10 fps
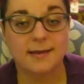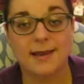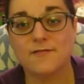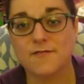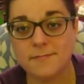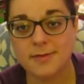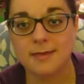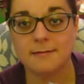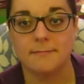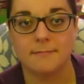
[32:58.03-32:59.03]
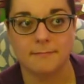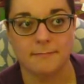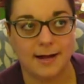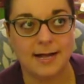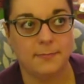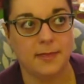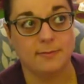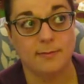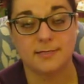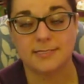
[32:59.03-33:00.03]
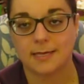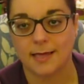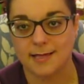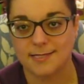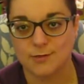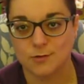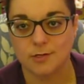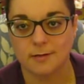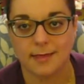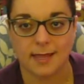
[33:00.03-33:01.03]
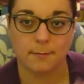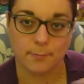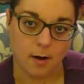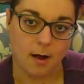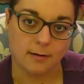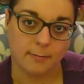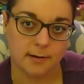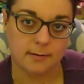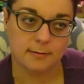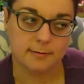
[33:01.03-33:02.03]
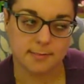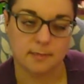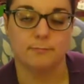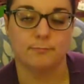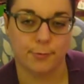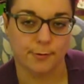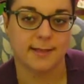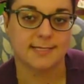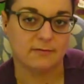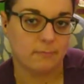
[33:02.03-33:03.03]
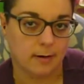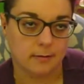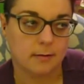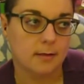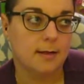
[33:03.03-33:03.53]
Now for me, my big music is usually like prog metal, so progressive metal.